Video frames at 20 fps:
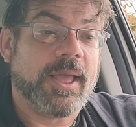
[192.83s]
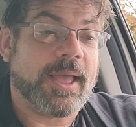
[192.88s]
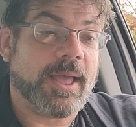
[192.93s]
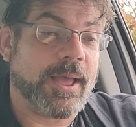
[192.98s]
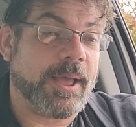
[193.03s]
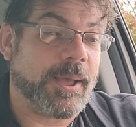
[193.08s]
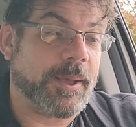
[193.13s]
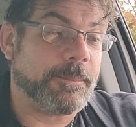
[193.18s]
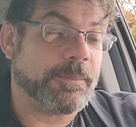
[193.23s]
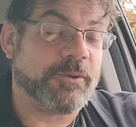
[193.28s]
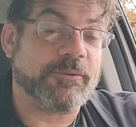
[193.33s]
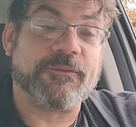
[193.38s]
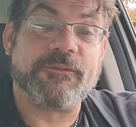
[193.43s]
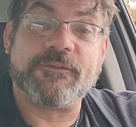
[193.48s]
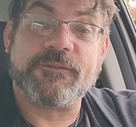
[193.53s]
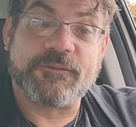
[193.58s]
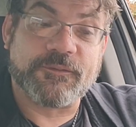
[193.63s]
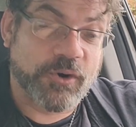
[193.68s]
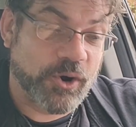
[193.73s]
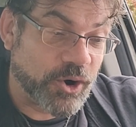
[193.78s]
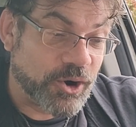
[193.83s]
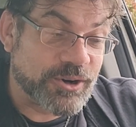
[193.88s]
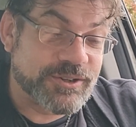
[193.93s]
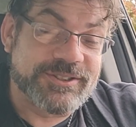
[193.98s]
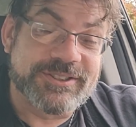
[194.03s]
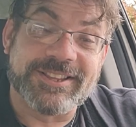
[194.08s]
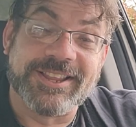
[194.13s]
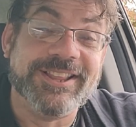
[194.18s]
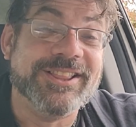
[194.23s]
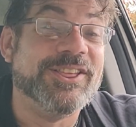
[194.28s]
the
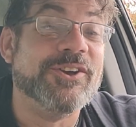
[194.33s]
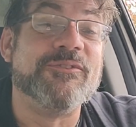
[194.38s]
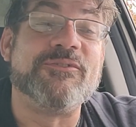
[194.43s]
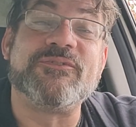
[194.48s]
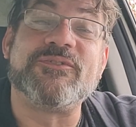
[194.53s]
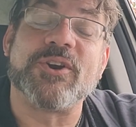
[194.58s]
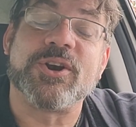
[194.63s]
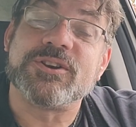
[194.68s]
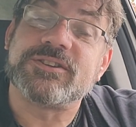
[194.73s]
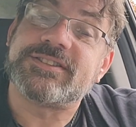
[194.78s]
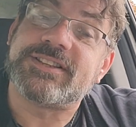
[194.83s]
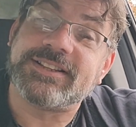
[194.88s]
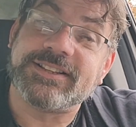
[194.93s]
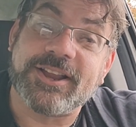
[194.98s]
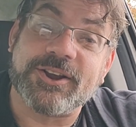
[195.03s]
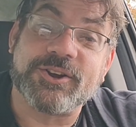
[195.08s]
first thing